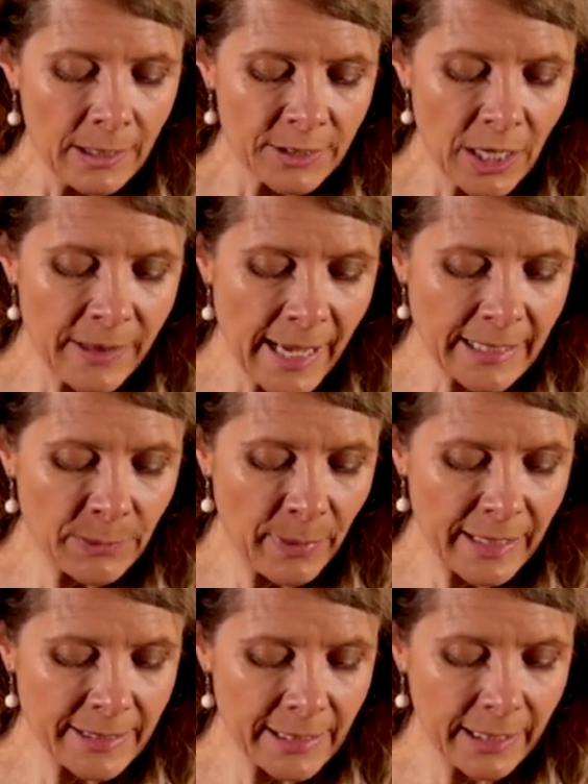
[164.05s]
So that's
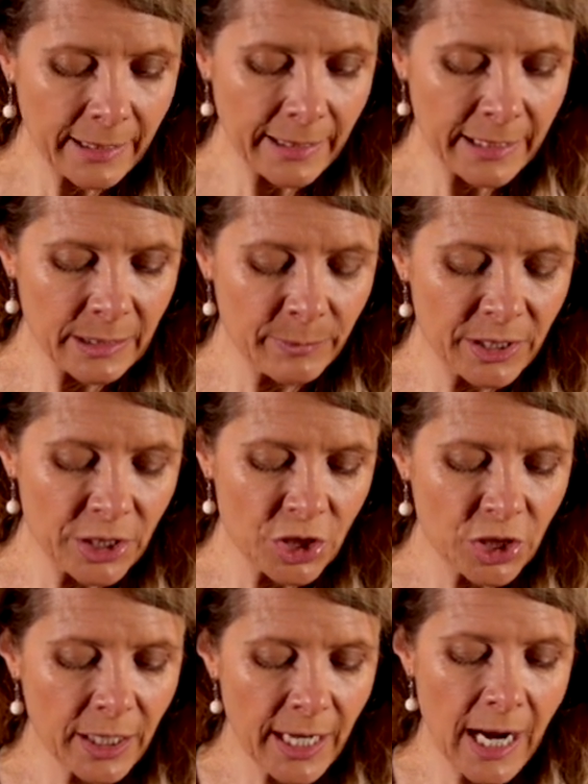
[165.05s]
basically your
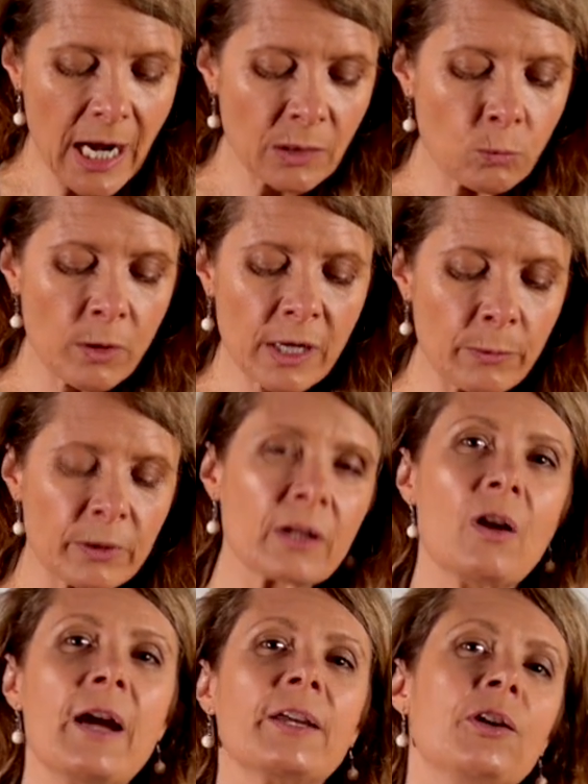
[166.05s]
Magician card. What I would
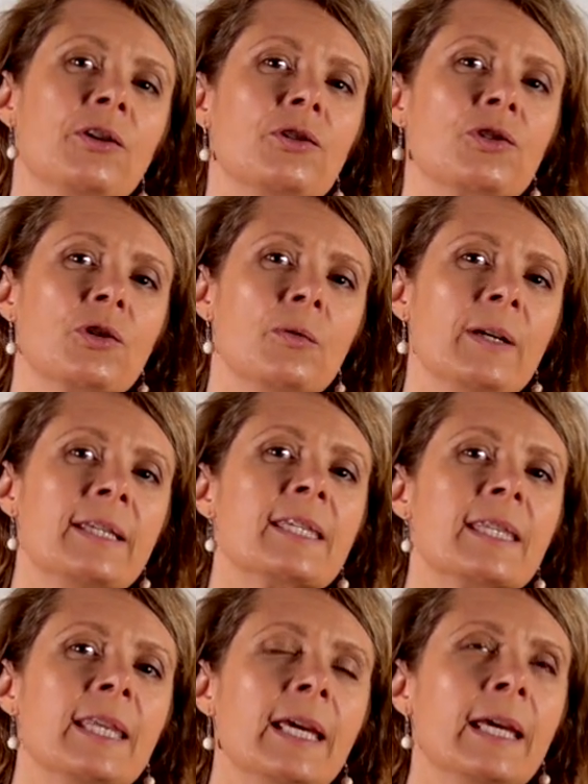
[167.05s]
like you to do is
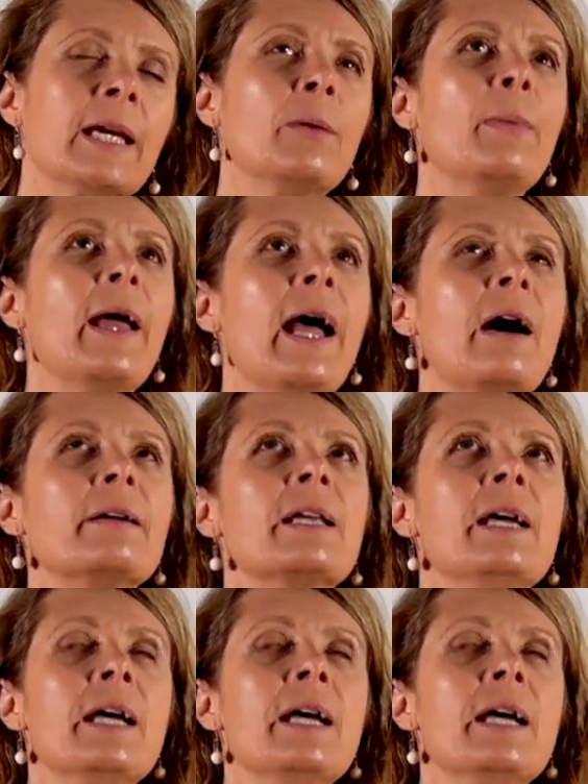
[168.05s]
think about